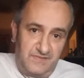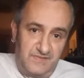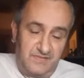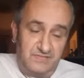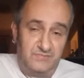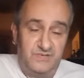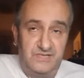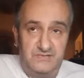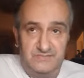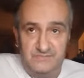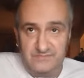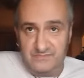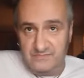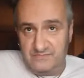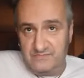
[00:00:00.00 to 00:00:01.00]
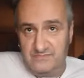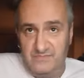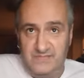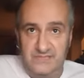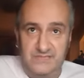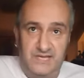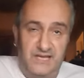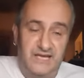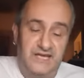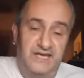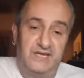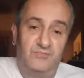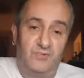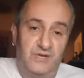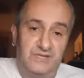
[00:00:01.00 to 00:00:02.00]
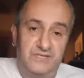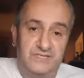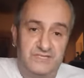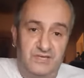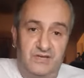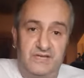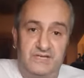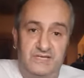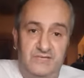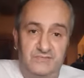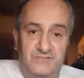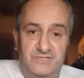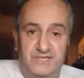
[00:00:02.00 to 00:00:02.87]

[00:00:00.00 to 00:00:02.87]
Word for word: Because when when Galahad won the title, it was